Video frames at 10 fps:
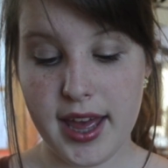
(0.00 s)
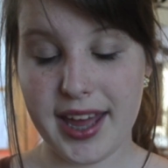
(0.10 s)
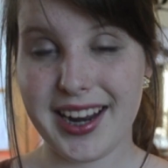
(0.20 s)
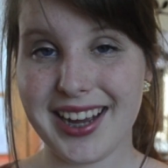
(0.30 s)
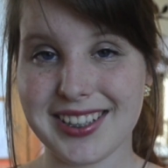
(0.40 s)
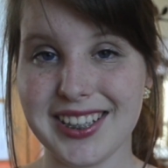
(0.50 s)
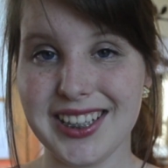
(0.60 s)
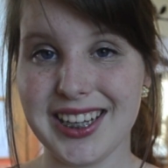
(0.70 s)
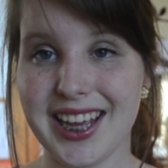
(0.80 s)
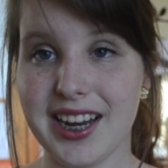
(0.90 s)
and I actually
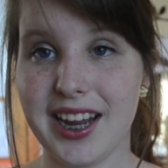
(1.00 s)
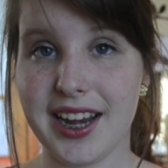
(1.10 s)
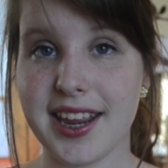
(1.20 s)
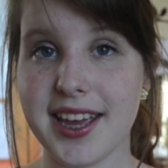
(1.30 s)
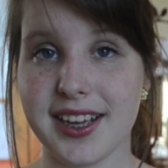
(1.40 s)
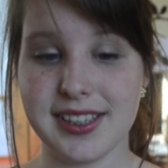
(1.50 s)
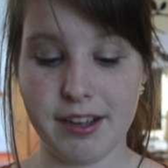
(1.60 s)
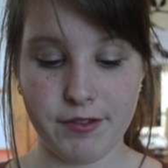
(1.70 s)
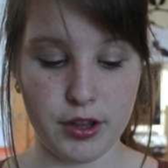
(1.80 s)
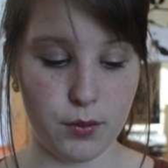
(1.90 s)
didn't get any
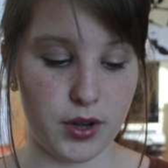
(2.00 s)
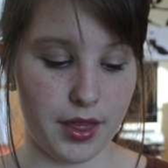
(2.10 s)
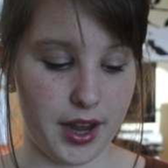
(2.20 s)
except for the one